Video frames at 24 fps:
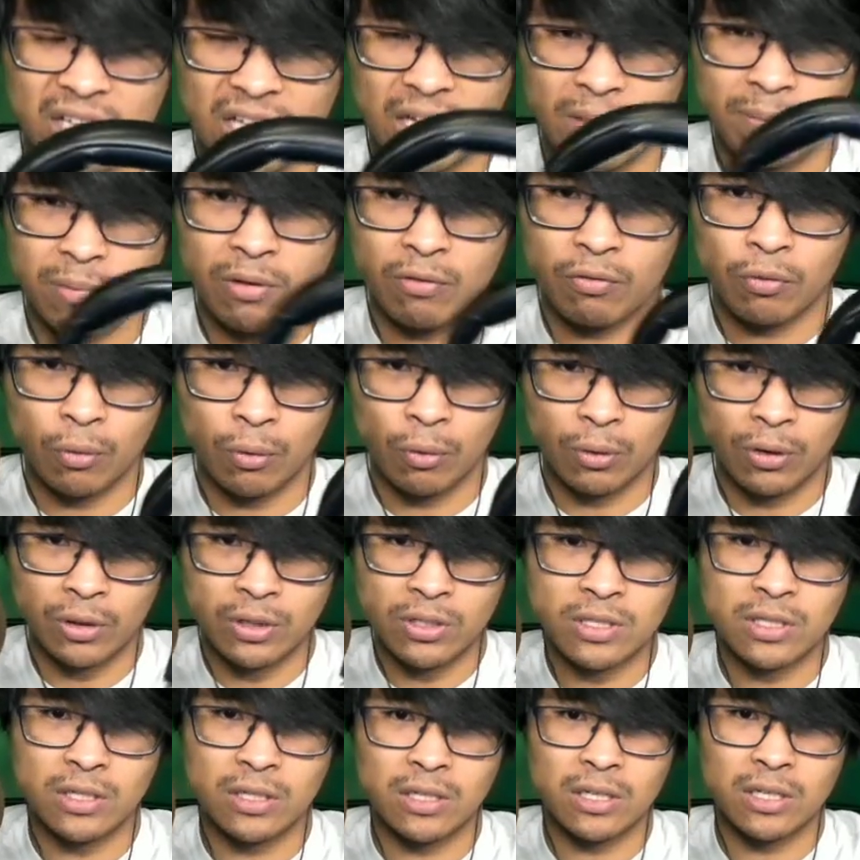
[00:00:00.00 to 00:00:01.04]
clamping
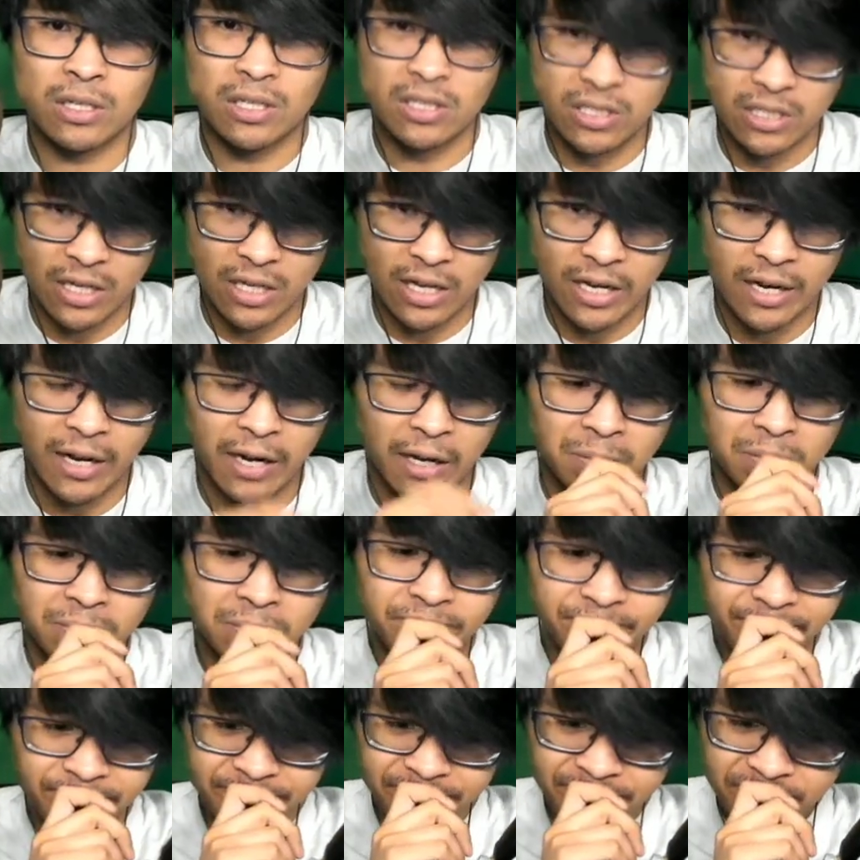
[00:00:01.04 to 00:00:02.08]
force and the design,
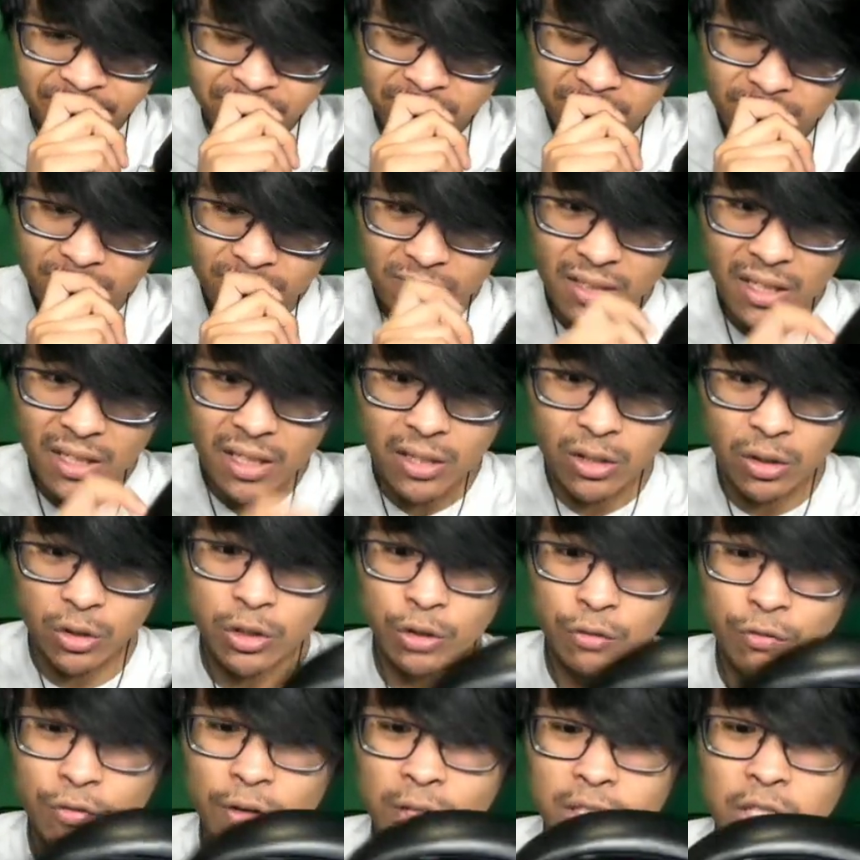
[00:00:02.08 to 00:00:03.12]
and
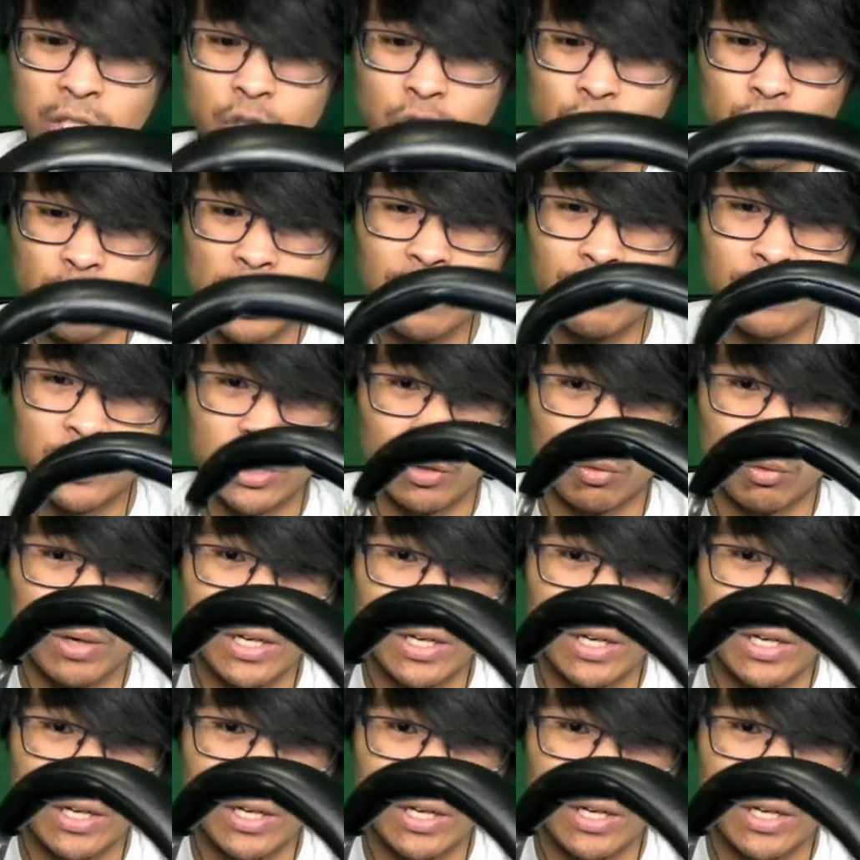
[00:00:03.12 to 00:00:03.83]
also the fact that the driver is like